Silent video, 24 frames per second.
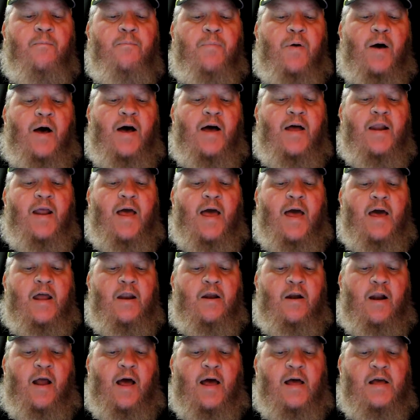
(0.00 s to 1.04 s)
But
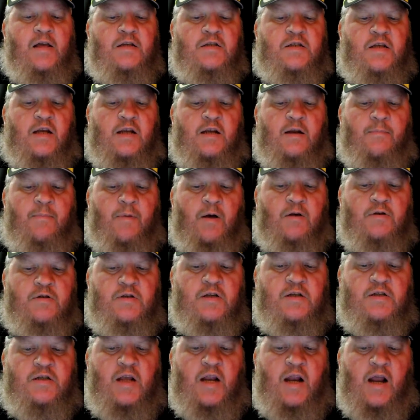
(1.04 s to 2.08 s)
Adonai said to
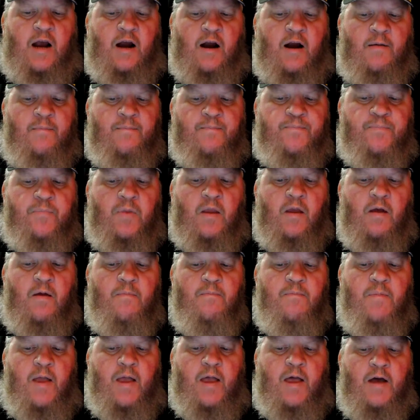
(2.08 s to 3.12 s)
Moses and Aaron,
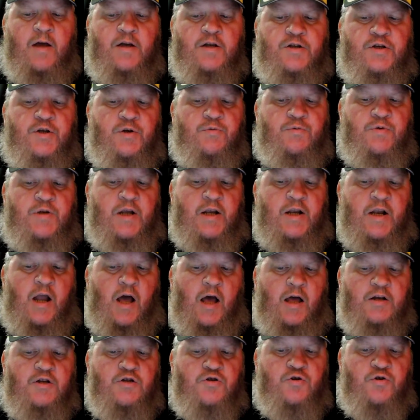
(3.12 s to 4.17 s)
"Because you did
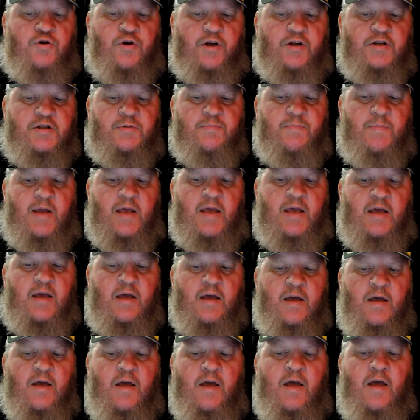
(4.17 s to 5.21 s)
not trust me,
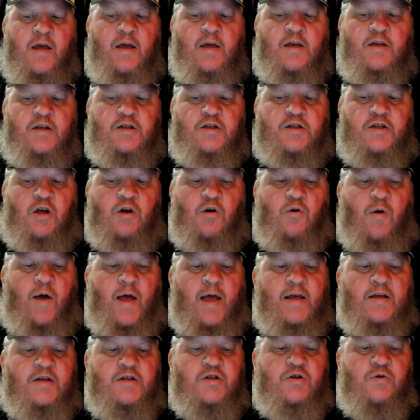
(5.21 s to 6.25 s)
so
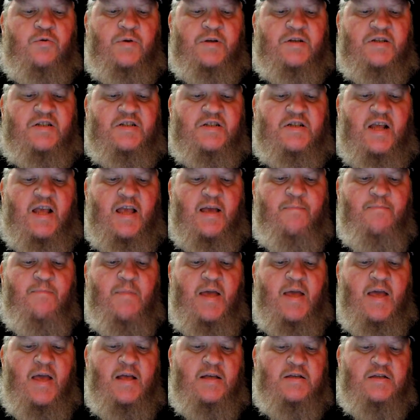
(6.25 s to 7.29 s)
as to esteem
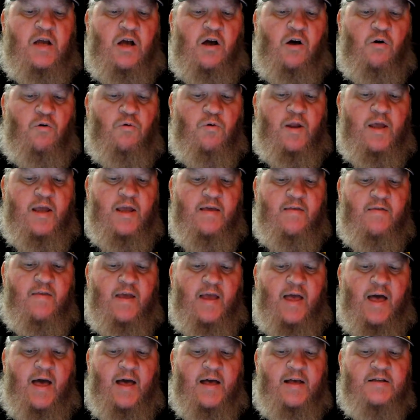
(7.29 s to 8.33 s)
me as holy in
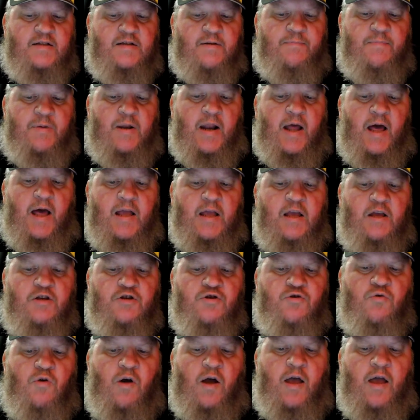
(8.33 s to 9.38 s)
the eyes of Bnei
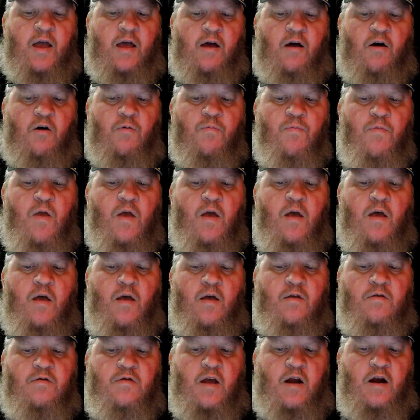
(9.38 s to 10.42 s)
Israel,
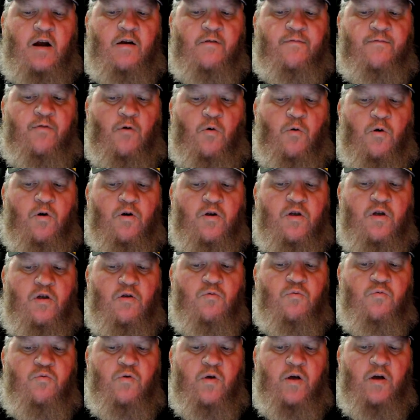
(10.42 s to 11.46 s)
therefore
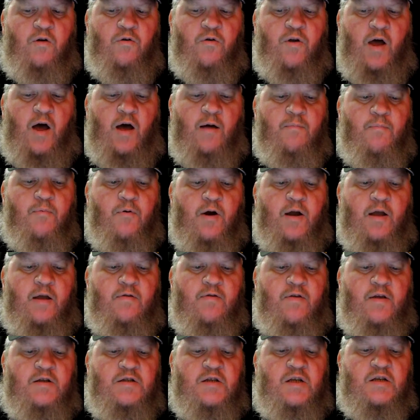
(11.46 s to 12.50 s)
you will not
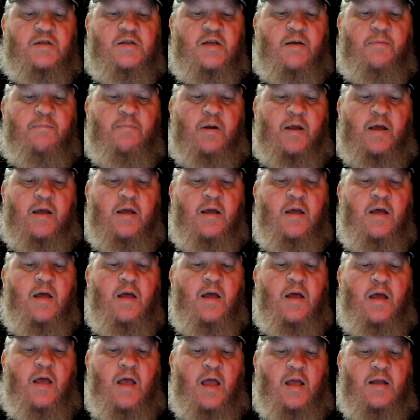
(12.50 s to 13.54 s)
bring this assembly
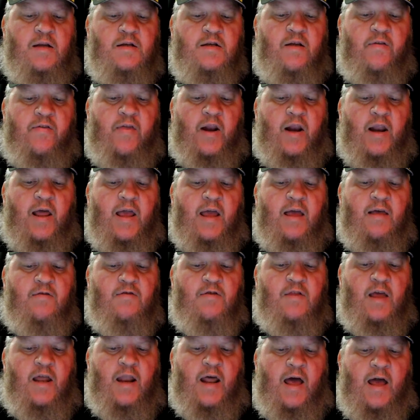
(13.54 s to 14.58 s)
into the
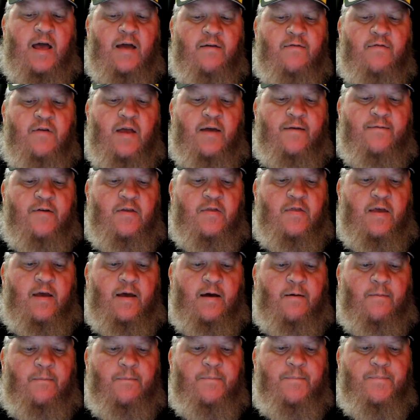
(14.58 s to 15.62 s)
land that I have given
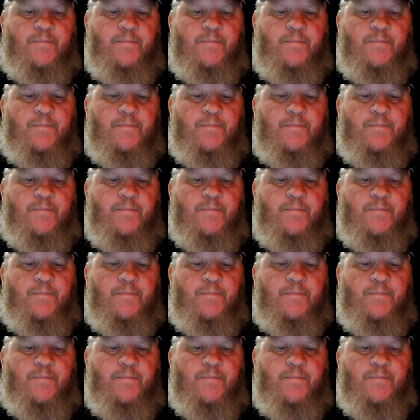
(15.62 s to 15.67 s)
them.